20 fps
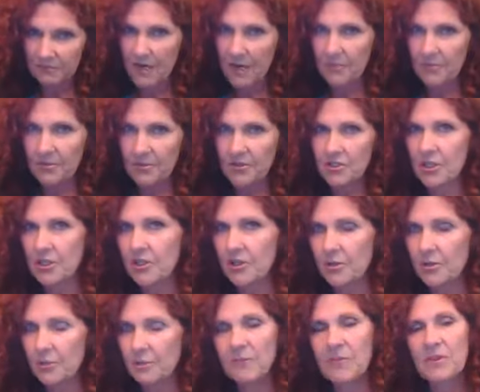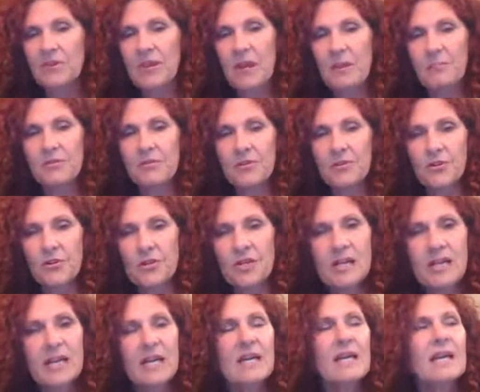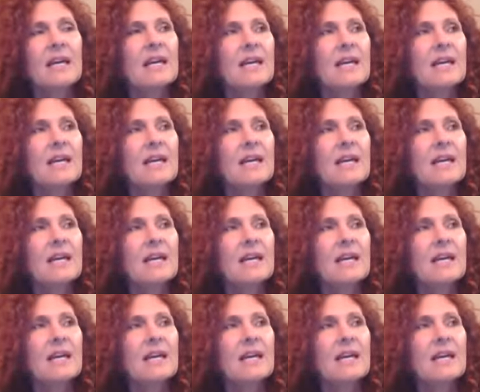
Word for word: Number two. Number three,